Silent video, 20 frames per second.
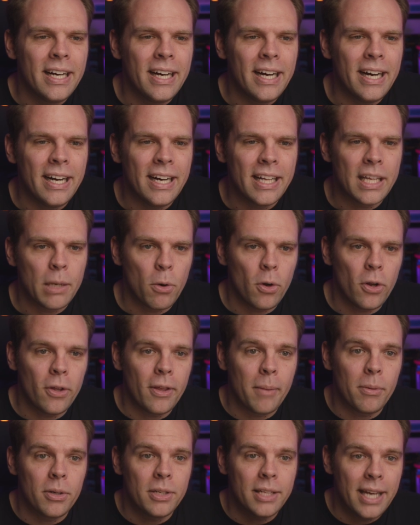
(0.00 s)
and they were only
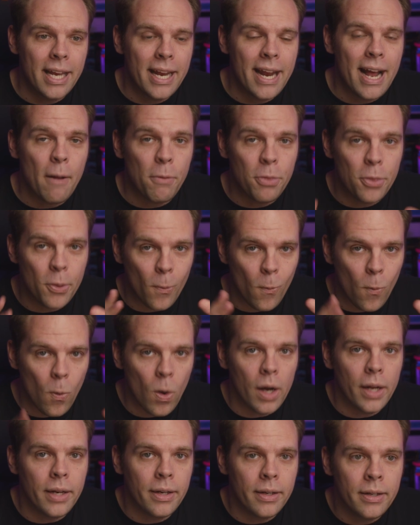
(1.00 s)
able to get out the
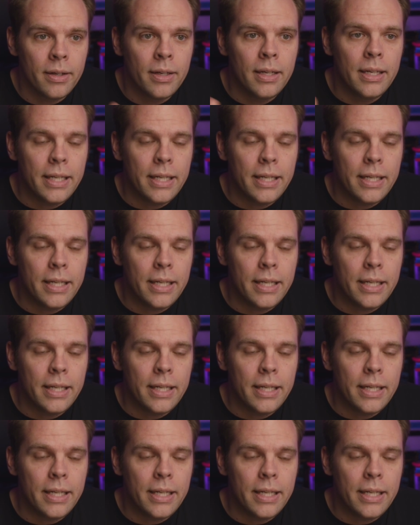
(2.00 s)
one